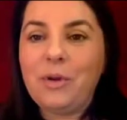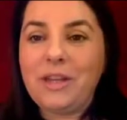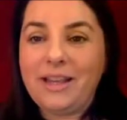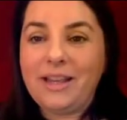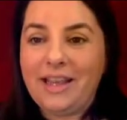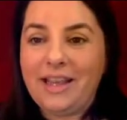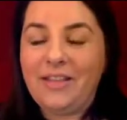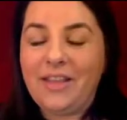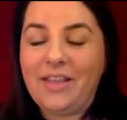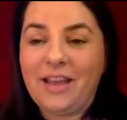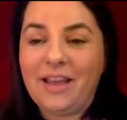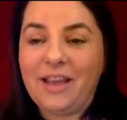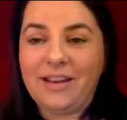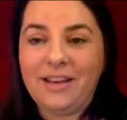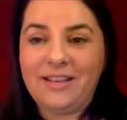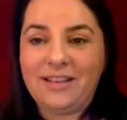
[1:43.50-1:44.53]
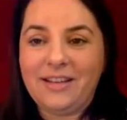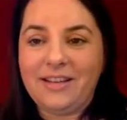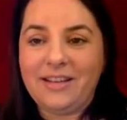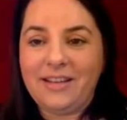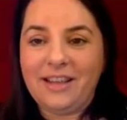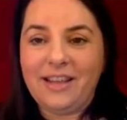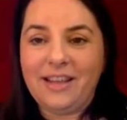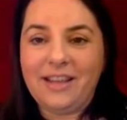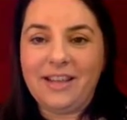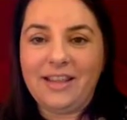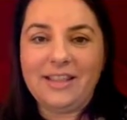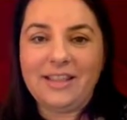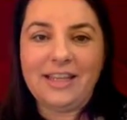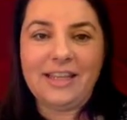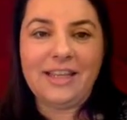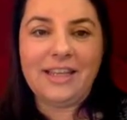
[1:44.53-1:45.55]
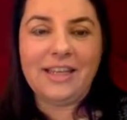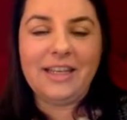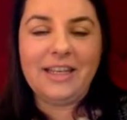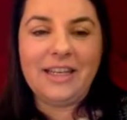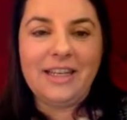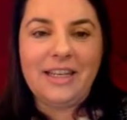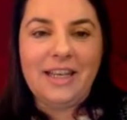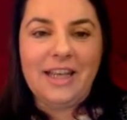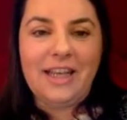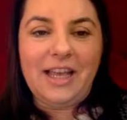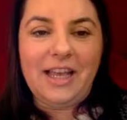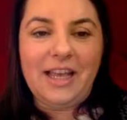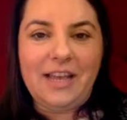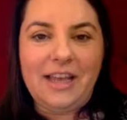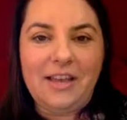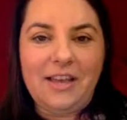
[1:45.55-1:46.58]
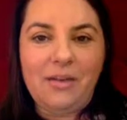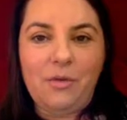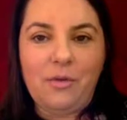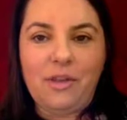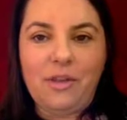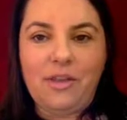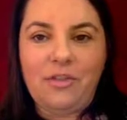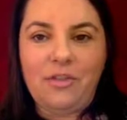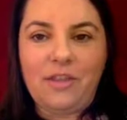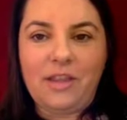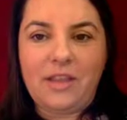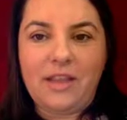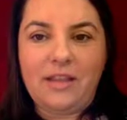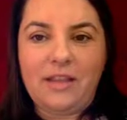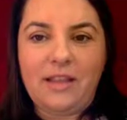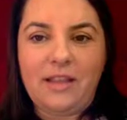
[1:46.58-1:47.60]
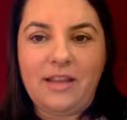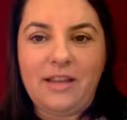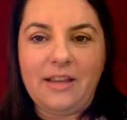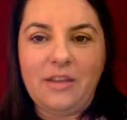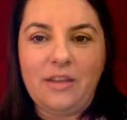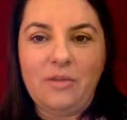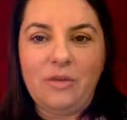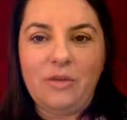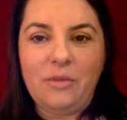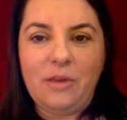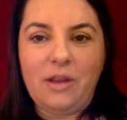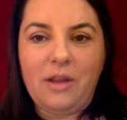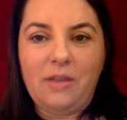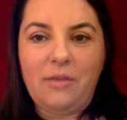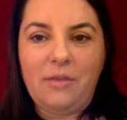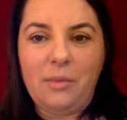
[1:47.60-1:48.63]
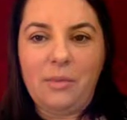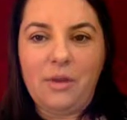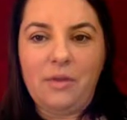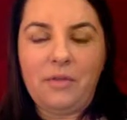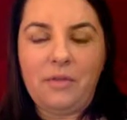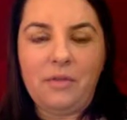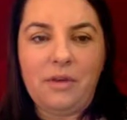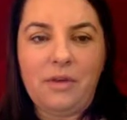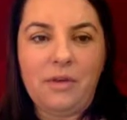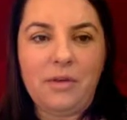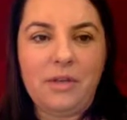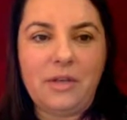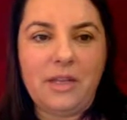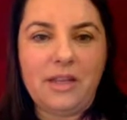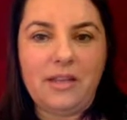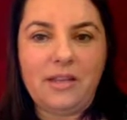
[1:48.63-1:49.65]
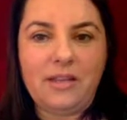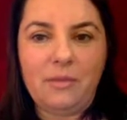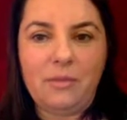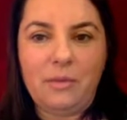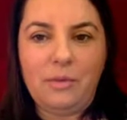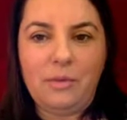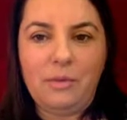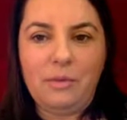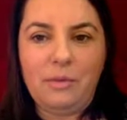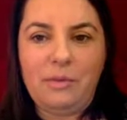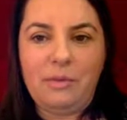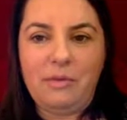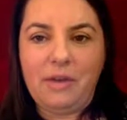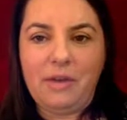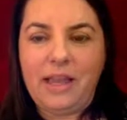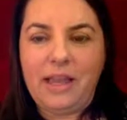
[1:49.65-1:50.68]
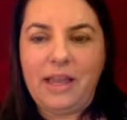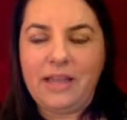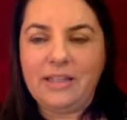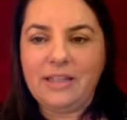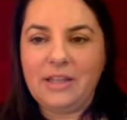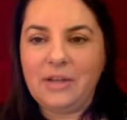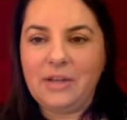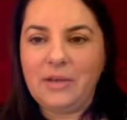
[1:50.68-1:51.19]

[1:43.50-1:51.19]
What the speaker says: saying that, I don't think that if getting YouTube Live up and up again, it would be very handy.